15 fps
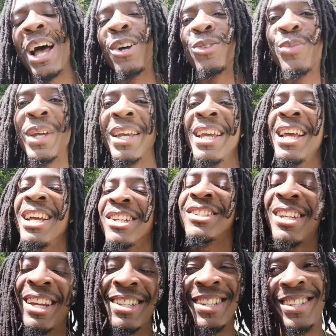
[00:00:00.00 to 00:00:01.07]
man.
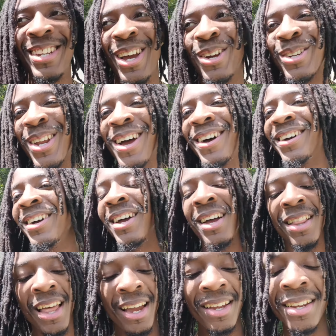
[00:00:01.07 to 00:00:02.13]
Check this out, dog.
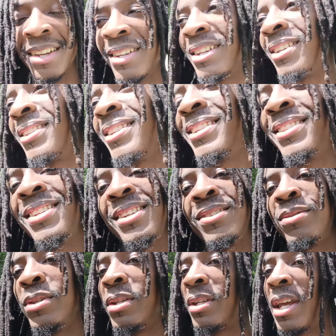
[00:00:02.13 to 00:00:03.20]
Like this, this,
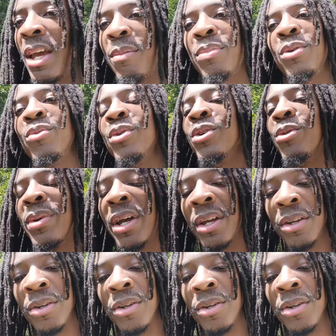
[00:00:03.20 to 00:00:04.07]
this can't be real, man.